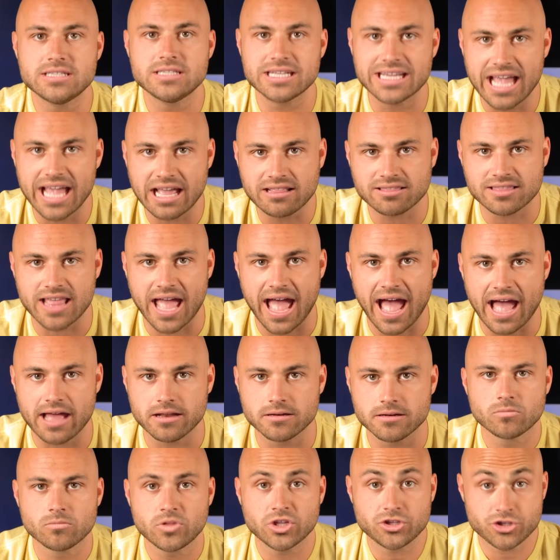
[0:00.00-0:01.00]
to get that.
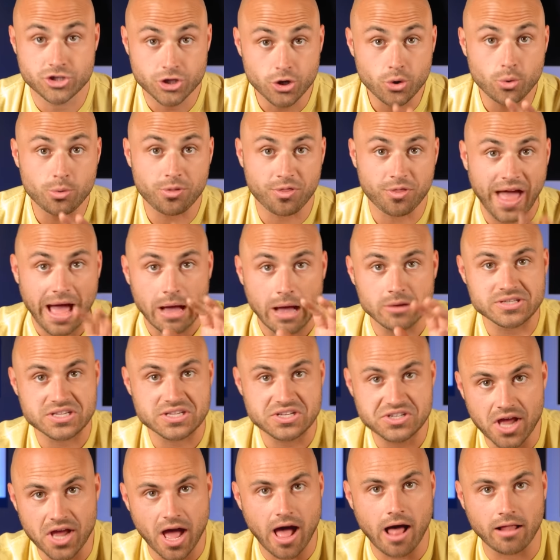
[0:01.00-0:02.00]
The
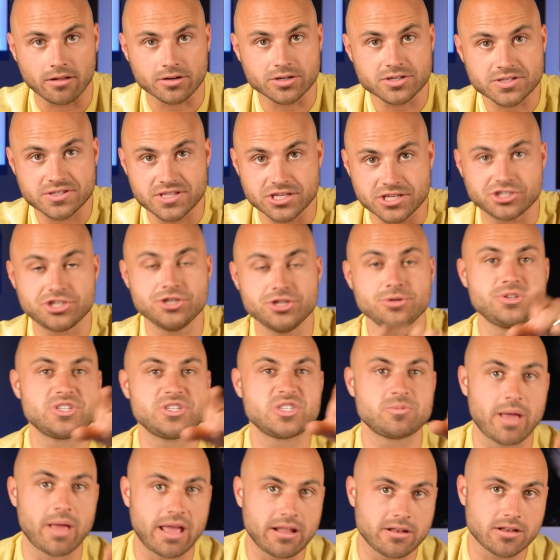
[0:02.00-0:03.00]
$2,000 that you
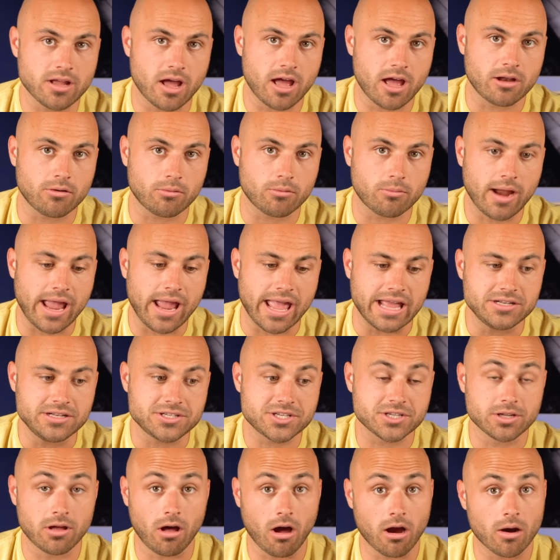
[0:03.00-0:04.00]
spend on
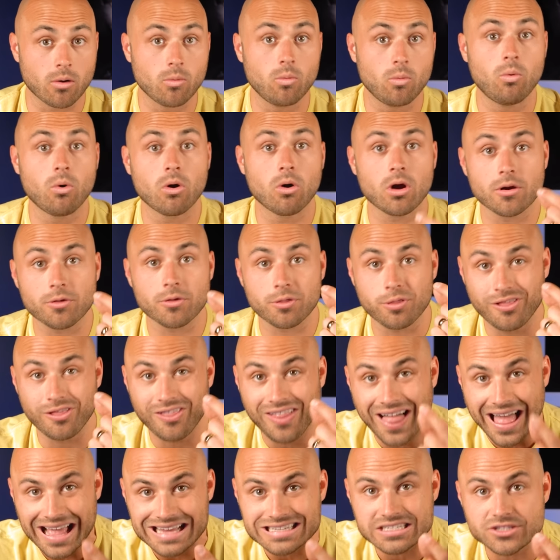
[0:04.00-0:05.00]
rent are worth
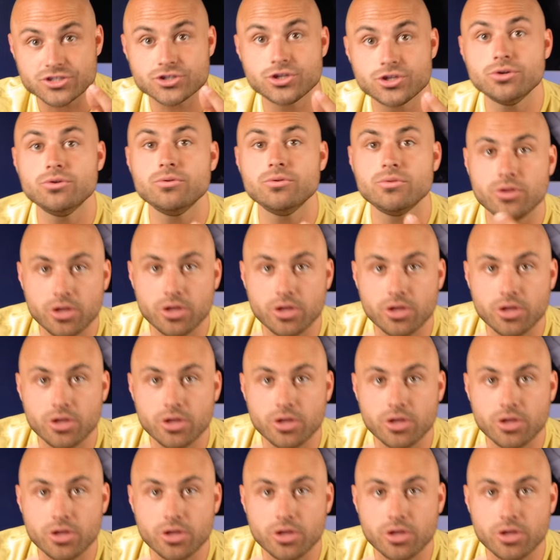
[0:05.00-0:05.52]
less to